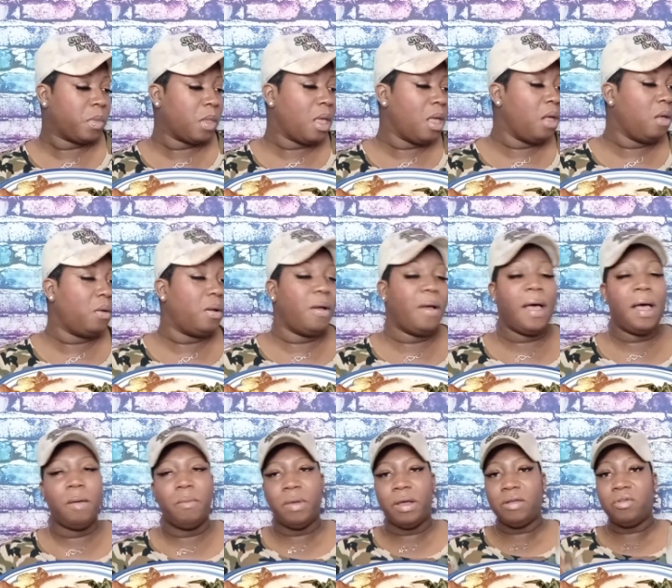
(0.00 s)
I don't know
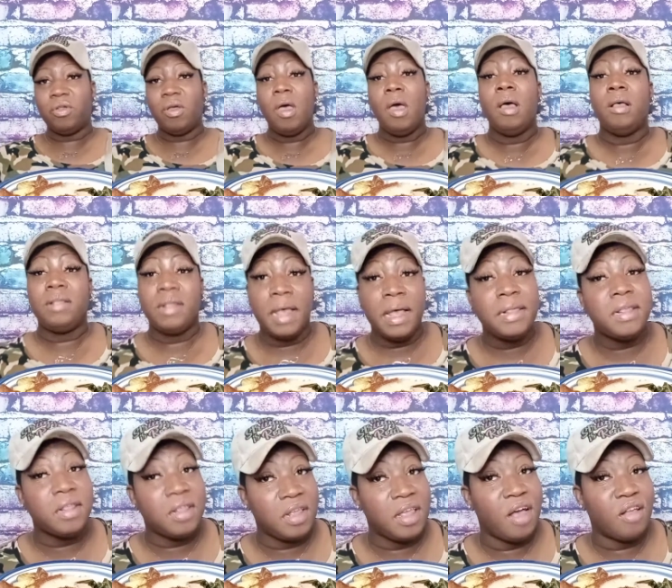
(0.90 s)
how much.
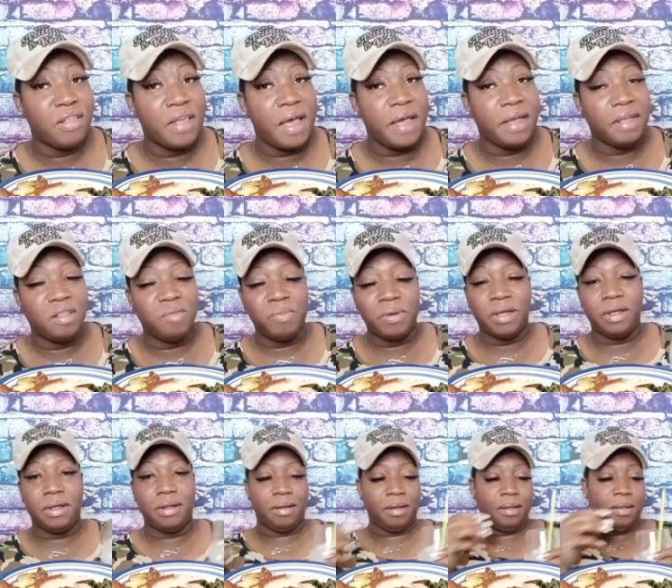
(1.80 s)
Season to your taste,
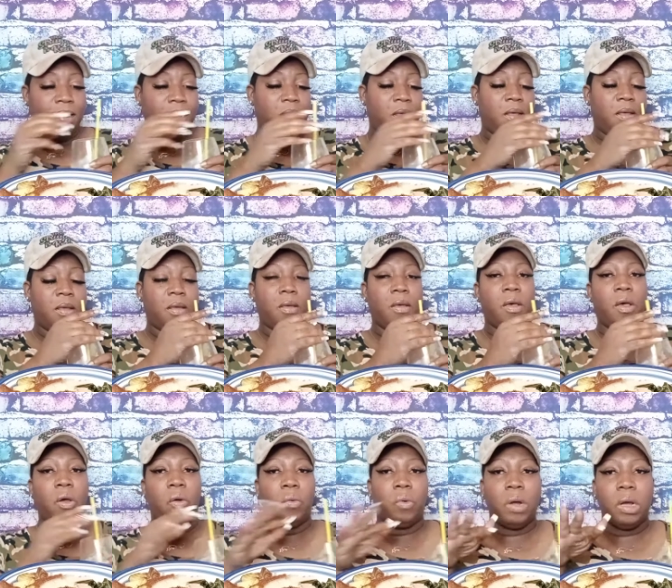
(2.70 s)
but
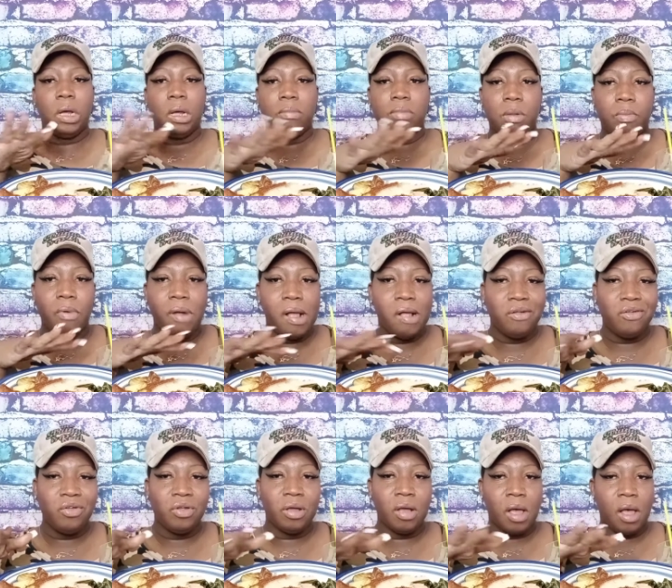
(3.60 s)
rub the brown
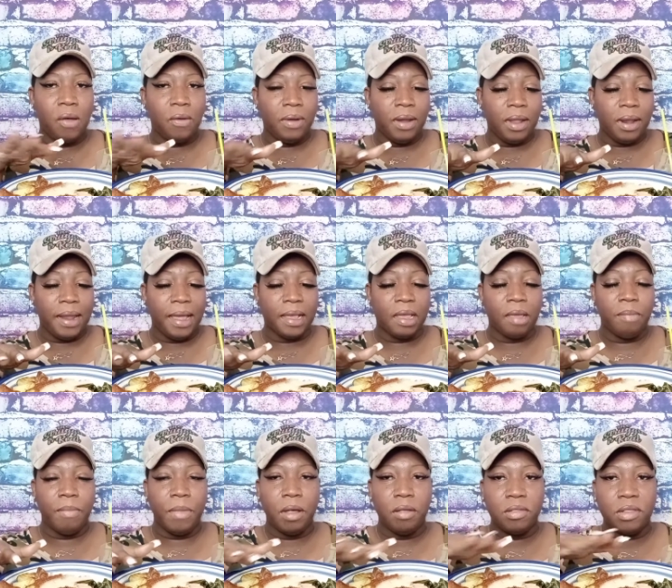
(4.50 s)
sugar on there like
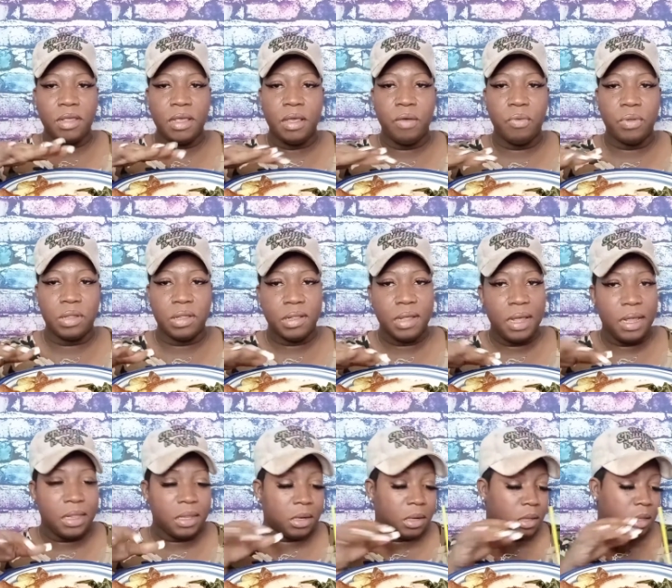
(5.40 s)
it melts in with the
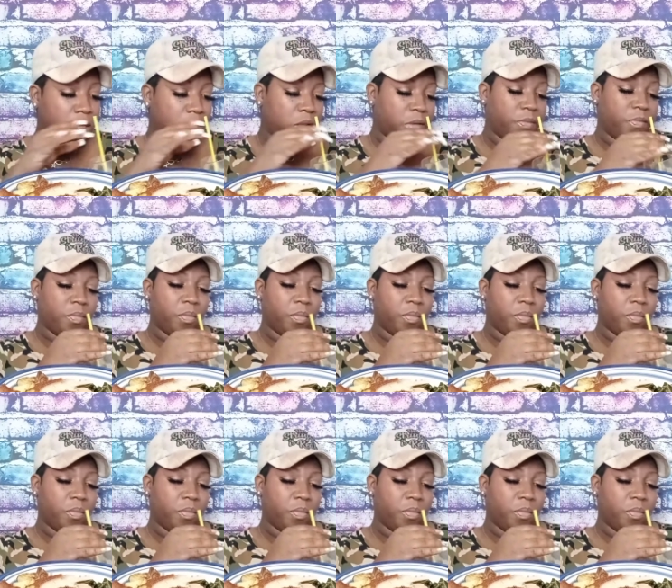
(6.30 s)
seasonings.